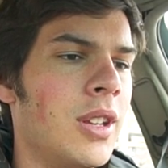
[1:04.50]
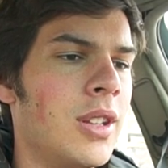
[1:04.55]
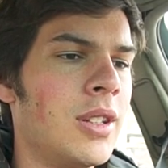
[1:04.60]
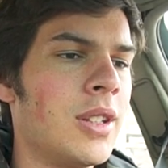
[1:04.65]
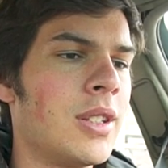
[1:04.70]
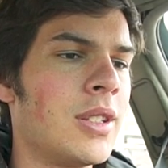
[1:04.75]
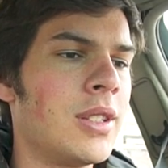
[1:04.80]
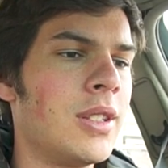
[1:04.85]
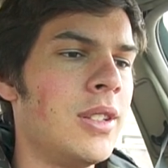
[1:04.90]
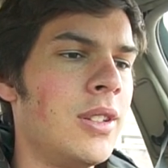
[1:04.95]
you
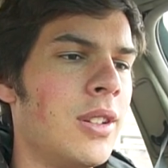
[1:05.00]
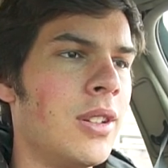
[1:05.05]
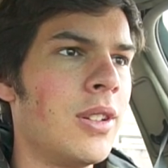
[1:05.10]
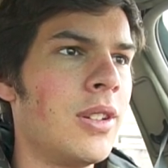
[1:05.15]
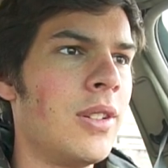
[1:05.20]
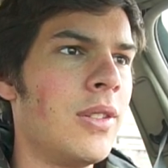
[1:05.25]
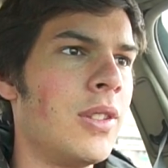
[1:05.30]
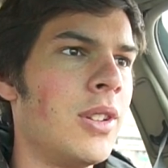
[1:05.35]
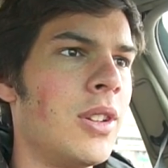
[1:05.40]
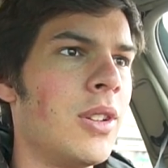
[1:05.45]

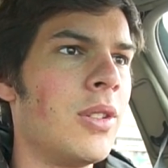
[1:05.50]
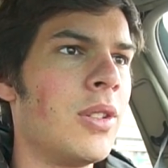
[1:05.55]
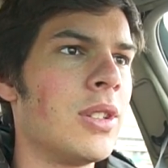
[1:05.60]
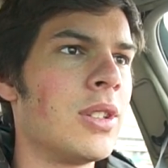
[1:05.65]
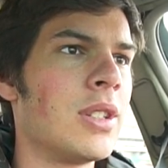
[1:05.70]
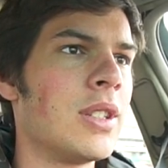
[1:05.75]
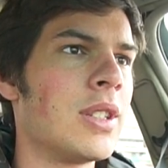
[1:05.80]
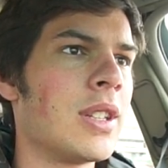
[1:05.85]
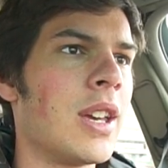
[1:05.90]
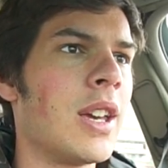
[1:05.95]
don't even
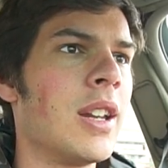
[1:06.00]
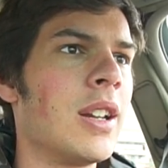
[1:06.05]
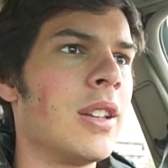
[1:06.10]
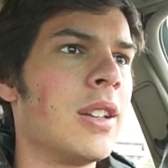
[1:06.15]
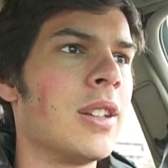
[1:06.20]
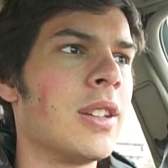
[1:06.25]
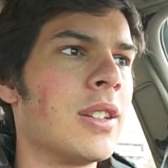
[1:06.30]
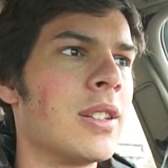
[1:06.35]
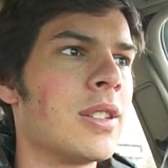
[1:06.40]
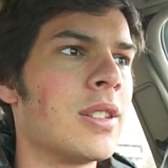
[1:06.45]
notice it's
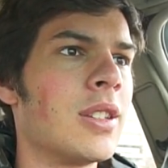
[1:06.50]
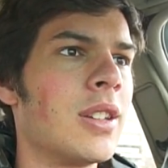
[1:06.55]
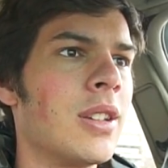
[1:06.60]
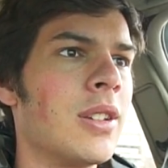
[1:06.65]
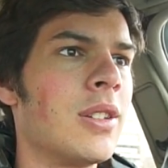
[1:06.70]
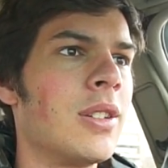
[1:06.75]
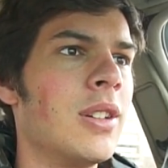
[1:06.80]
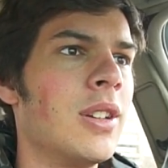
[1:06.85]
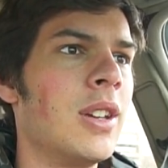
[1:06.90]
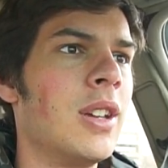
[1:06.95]
idling.
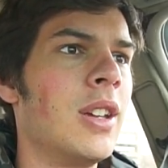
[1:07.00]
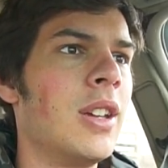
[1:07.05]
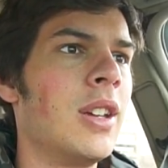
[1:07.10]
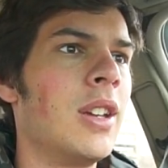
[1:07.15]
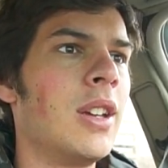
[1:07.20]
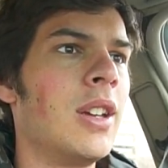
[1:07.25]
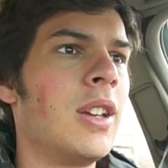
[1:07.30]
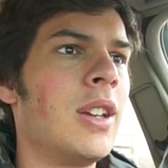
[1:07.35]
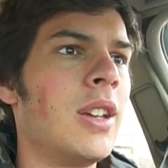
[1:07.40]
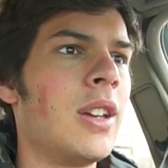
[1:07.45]
So
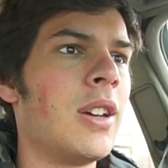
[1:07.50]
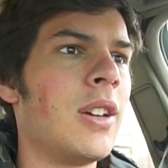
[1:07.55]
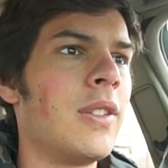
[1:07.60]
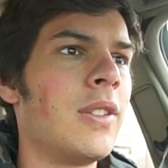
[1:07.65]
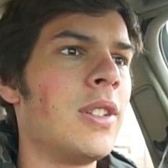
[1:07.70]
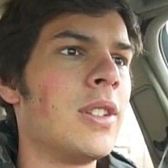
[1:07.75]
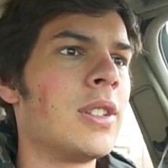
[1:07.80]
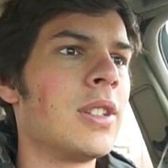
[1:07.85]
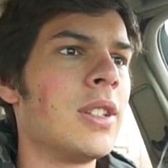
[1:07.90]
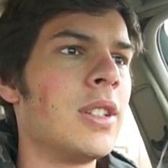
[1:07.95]

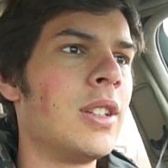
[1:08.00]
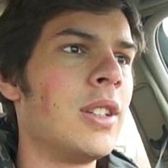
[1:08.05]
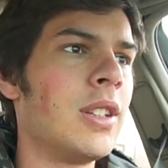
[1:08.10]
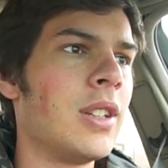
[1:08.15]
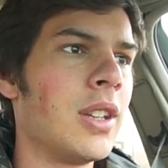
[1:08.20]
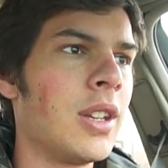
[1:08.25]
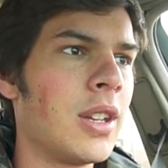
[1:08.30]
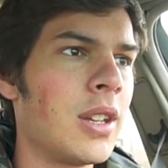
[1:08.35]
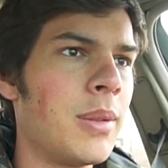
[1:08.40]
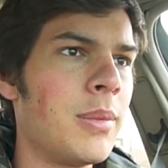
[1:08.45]

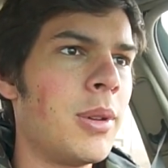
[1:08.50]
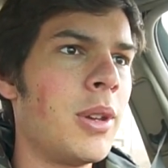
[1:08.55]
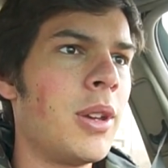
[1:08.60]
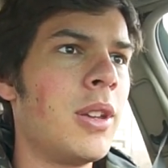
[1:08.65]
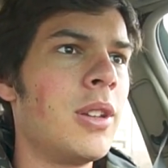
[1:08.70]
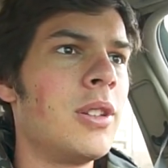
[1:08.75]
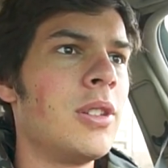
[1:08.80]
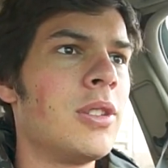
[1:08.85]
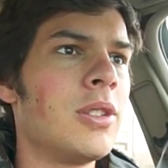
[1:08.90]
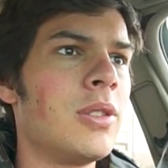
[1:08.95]
obviously, come
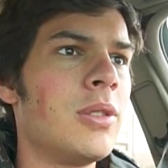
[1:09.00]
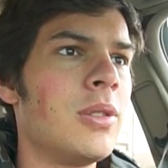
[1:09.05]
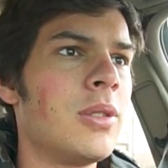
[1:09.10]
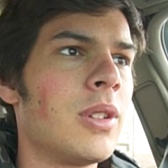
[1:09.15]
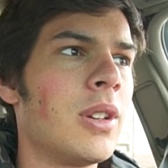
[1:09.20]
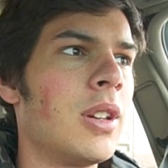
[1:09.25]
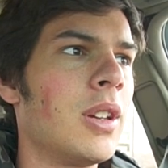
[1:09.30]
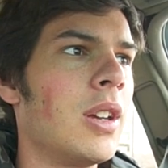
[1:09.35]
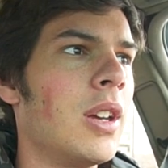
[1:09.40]
on, juke.